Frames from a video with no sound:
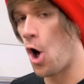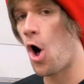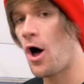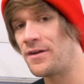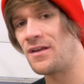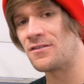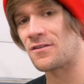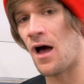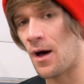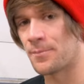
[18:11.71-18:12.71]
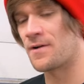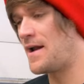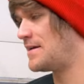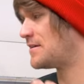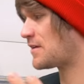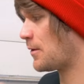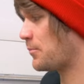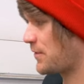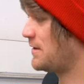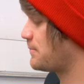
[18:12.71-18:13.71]
audience upgraded
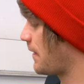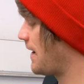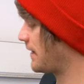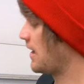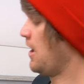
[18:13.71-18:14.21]
complete bike